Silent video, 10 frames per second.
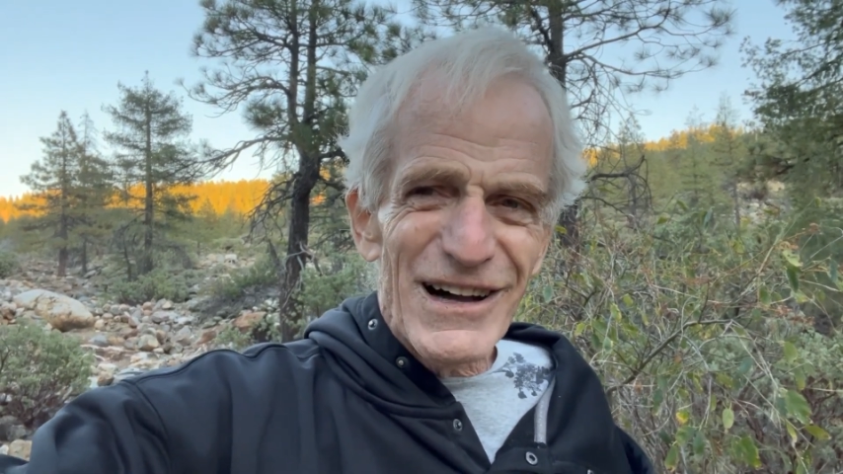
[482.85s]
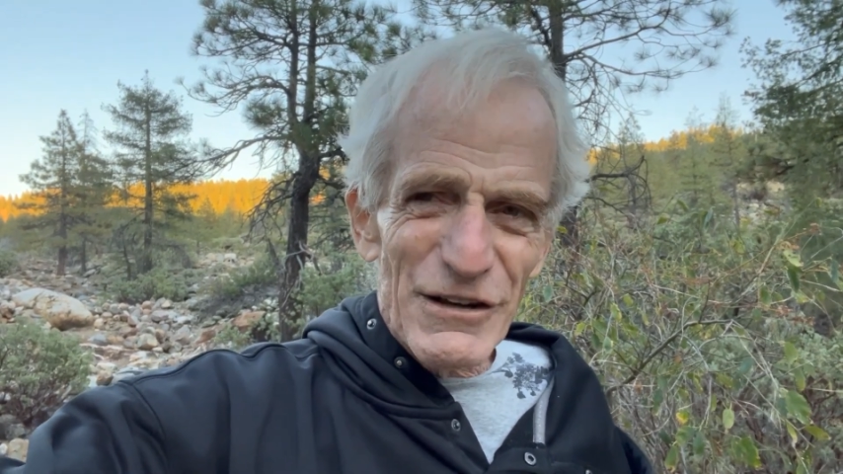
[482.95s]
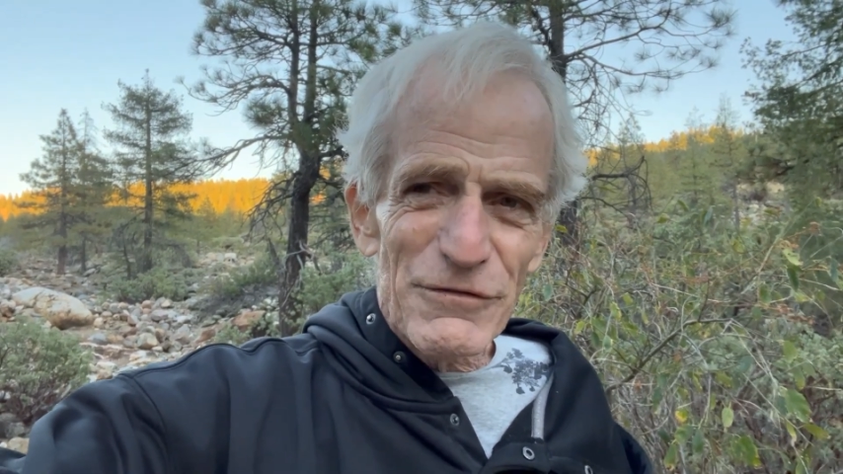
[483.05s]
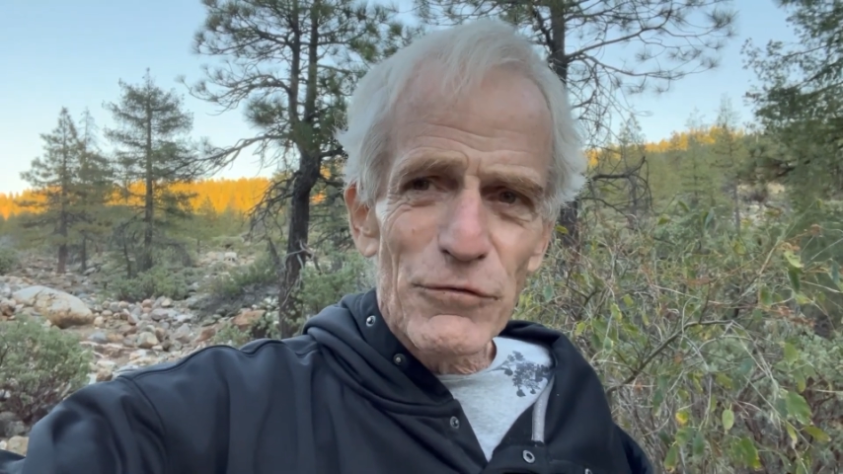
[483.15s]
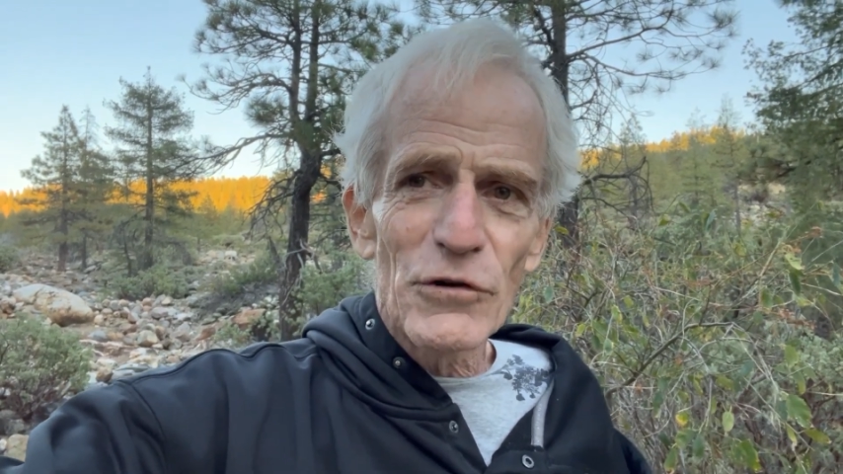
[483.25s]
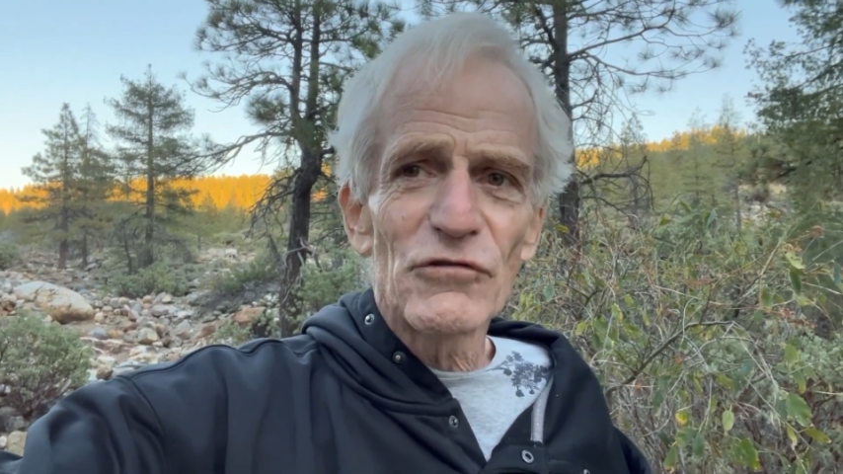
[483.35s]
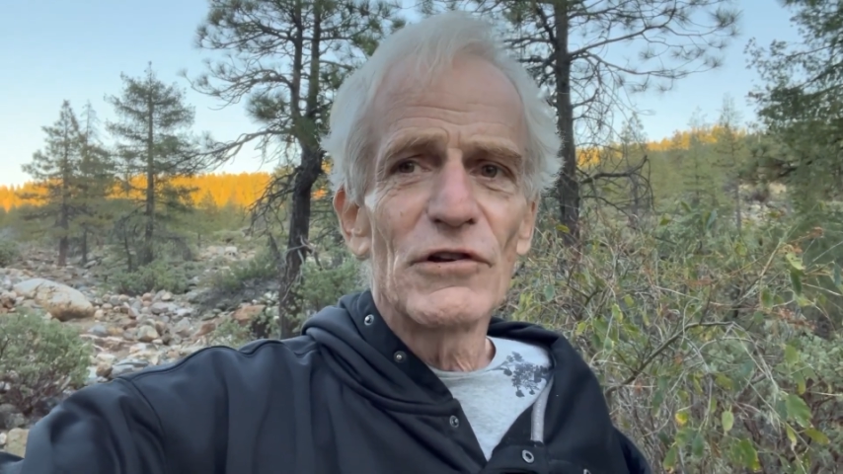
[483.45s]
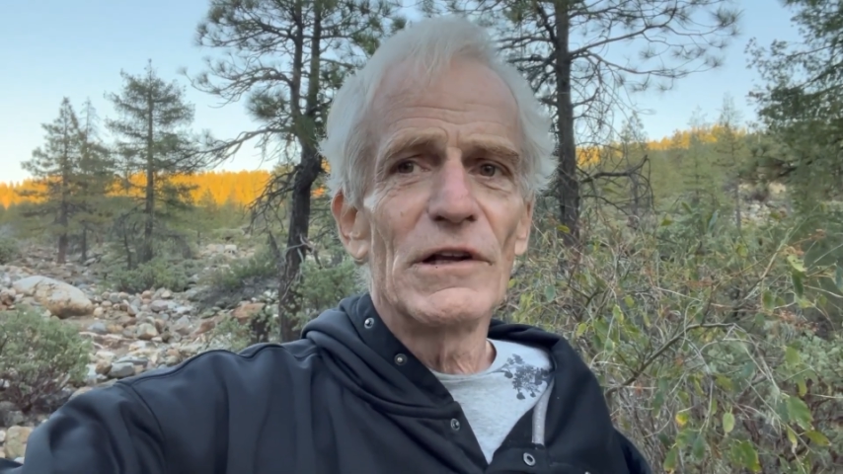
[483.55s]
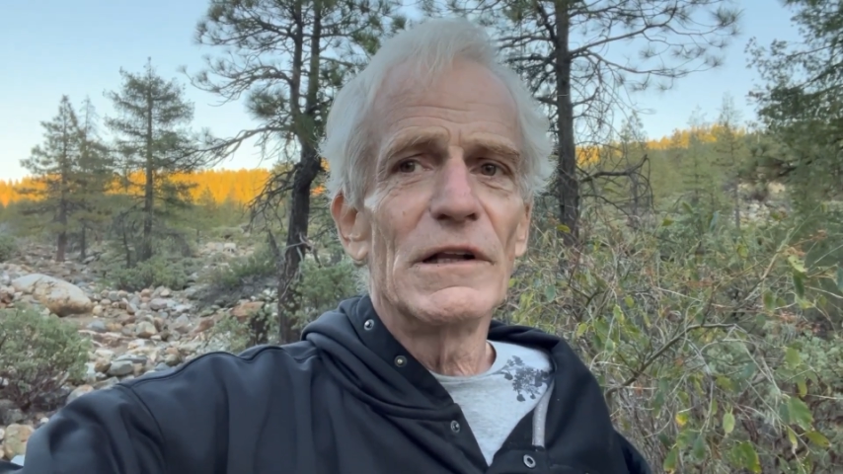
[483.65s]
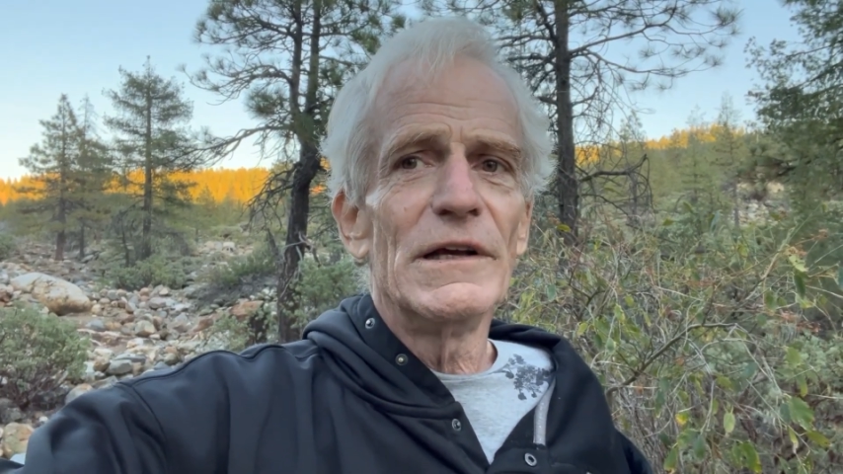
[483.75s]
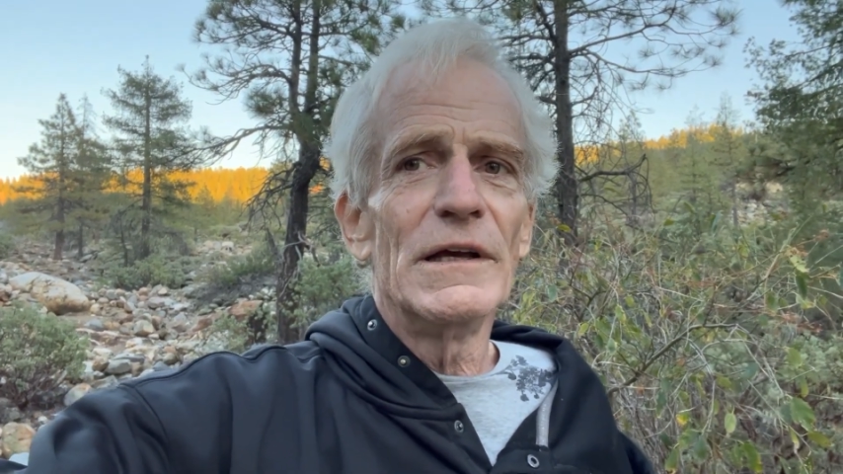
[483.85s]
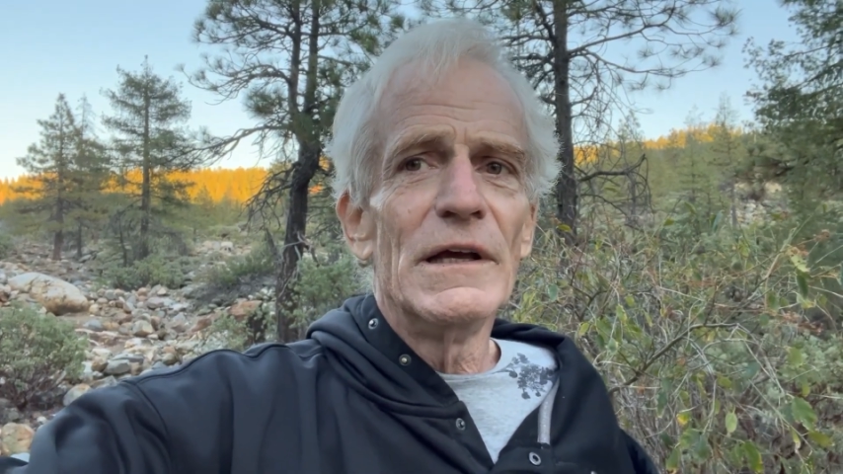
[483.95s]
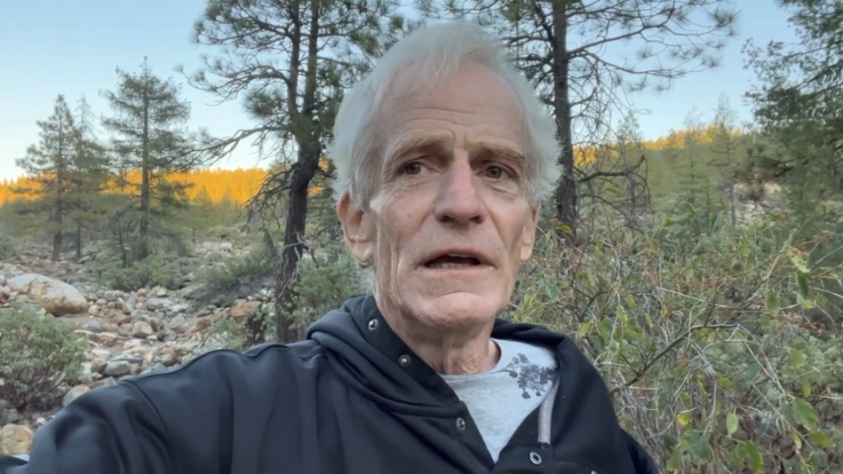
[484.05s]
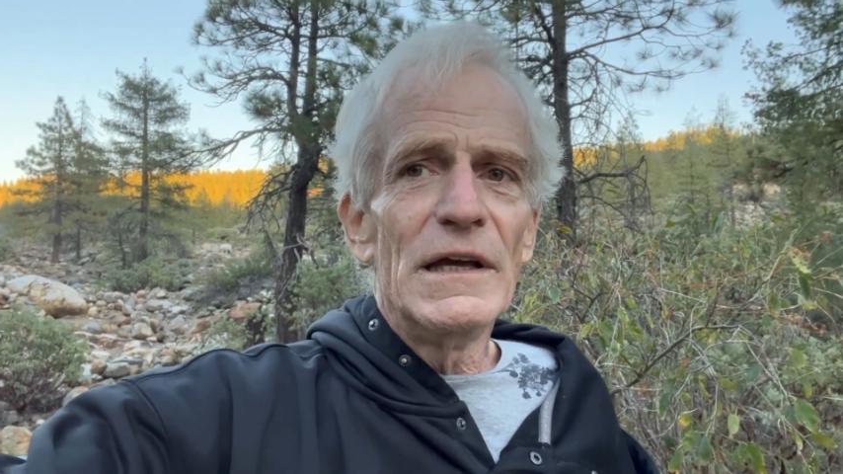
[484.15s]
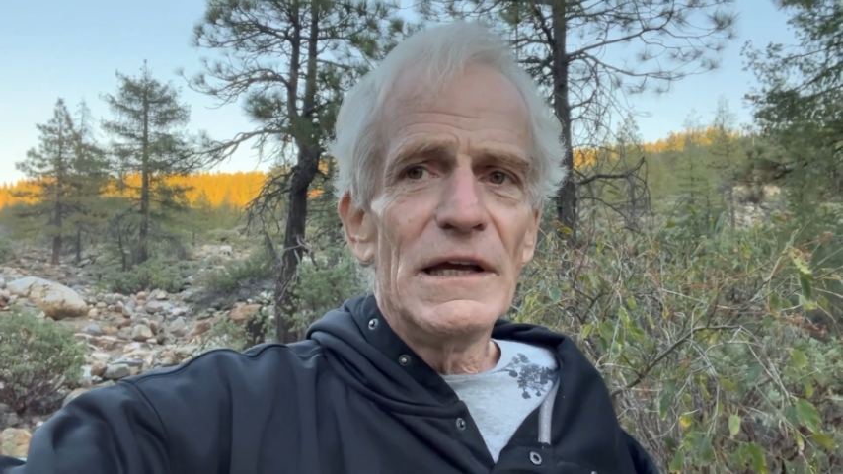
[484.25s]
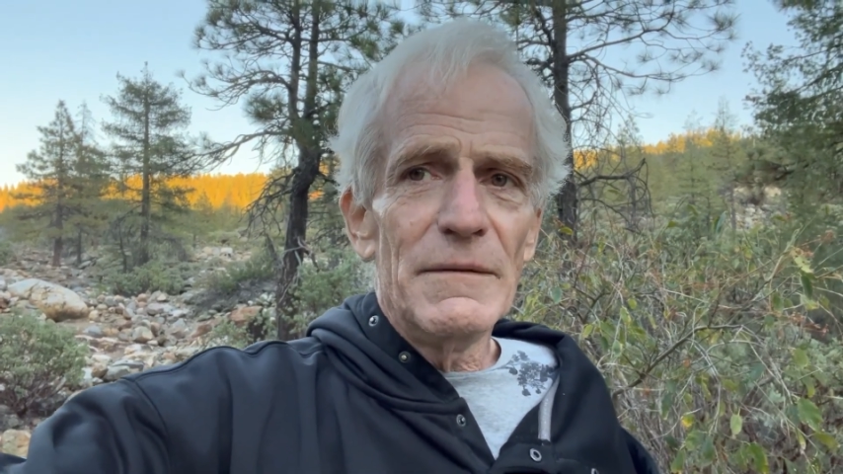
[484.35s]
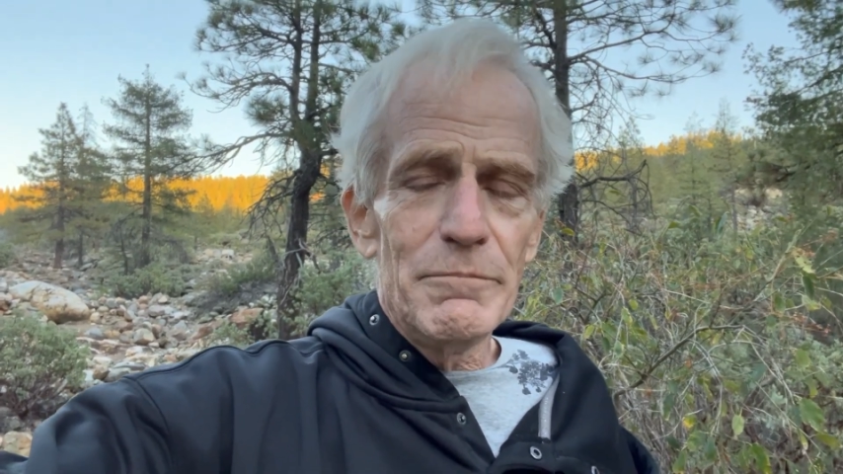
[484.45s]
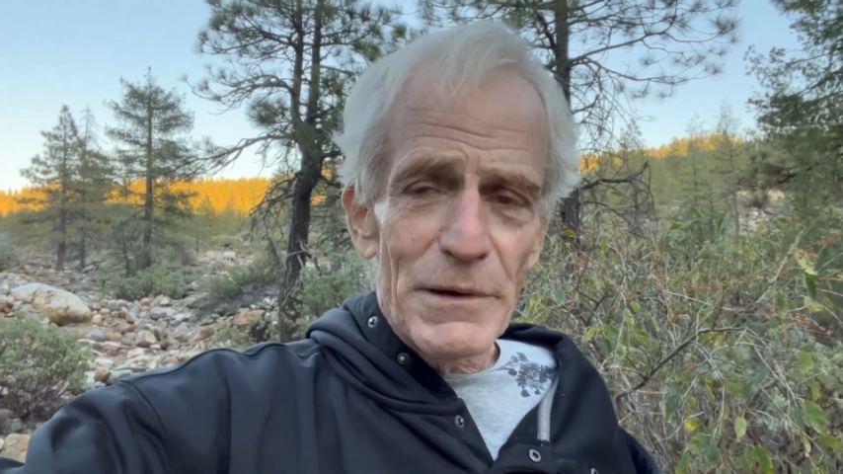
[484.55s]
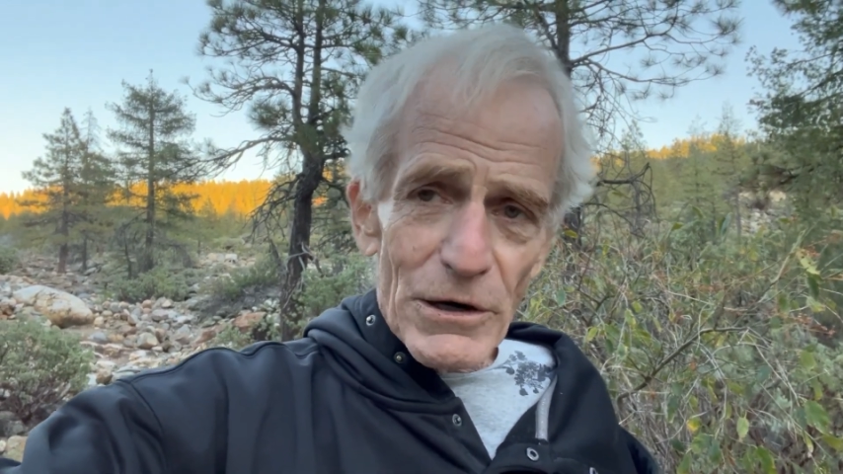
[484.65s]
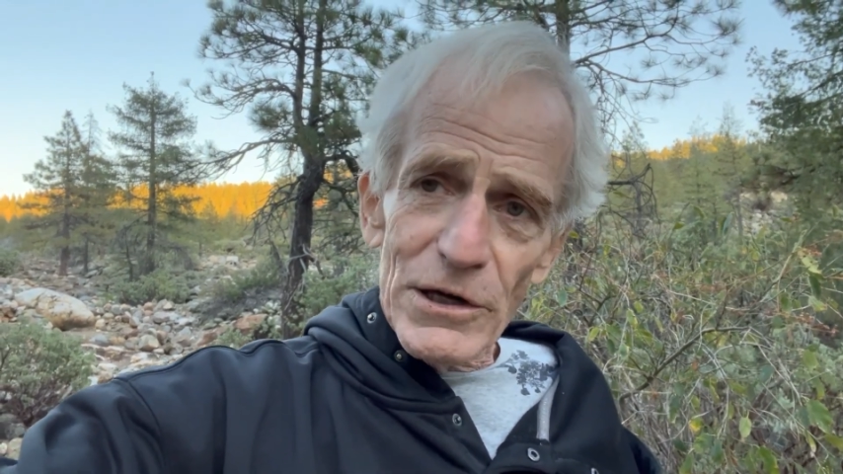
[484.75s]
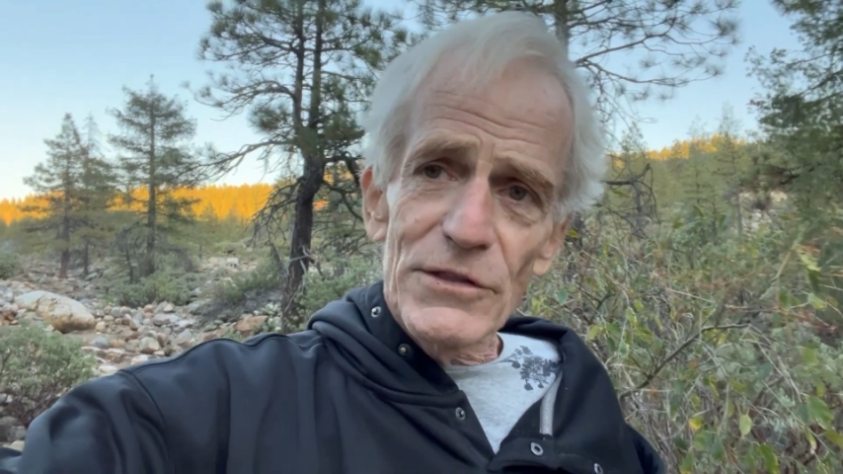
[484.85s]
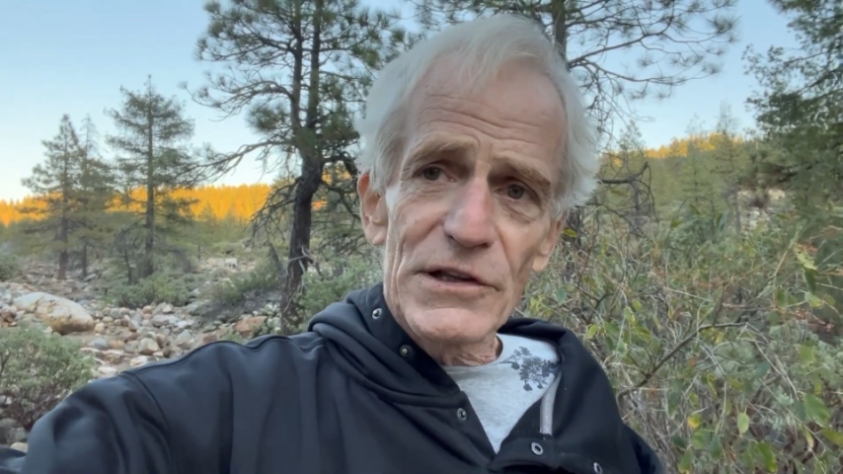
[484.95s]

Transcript: Unfortunately, it buried